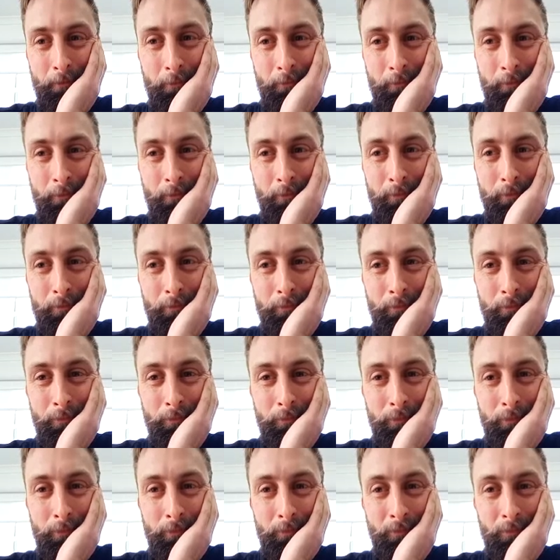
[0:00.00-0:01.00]

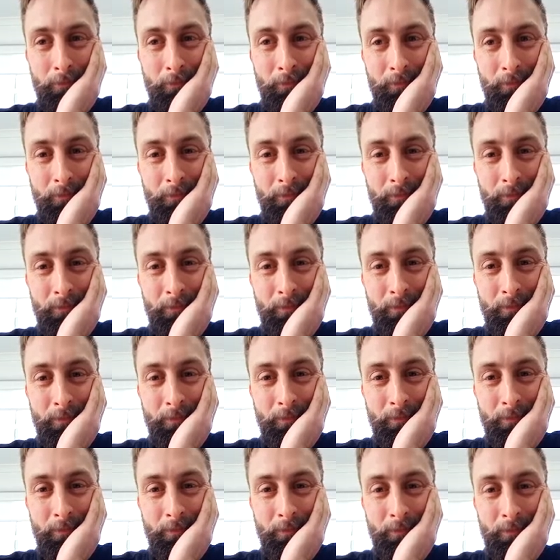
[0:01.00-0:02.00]

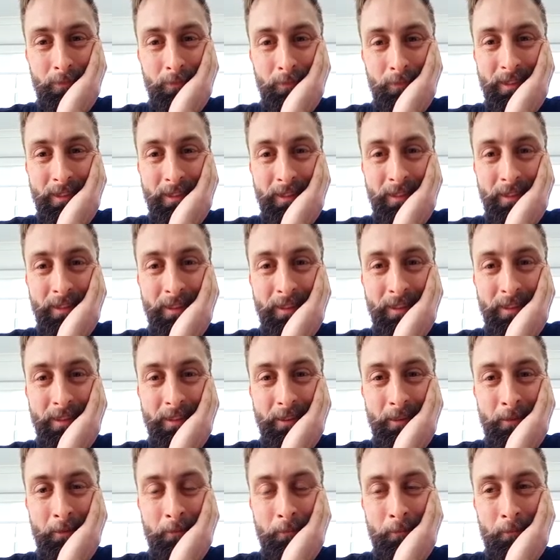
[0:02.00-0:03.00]

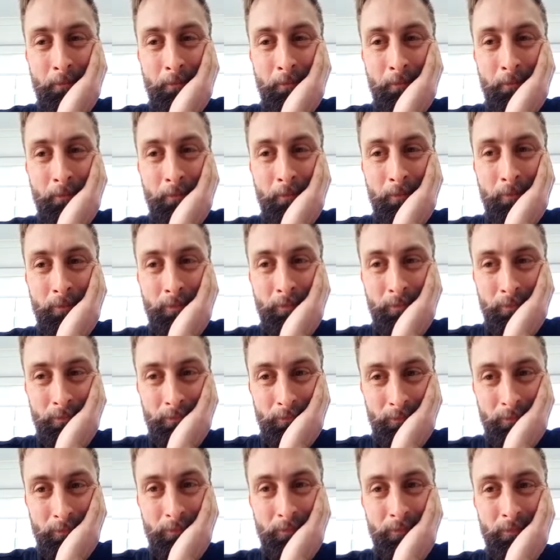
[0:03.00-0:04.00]

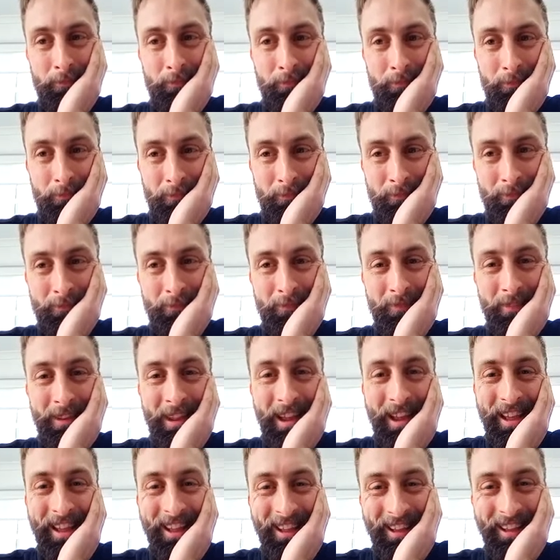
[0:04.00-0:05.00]

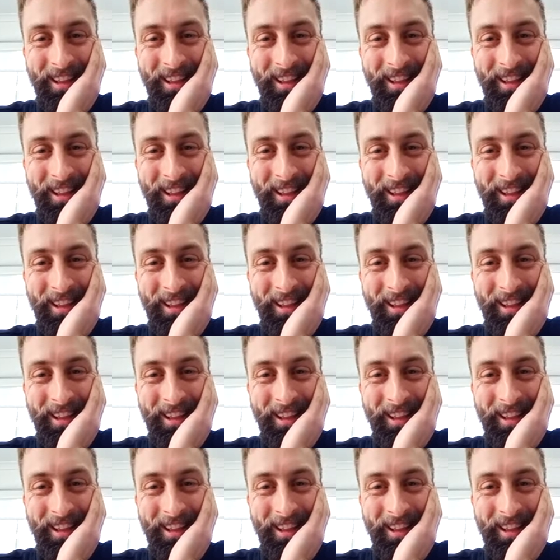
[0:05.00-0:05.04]
The person shown says nothing.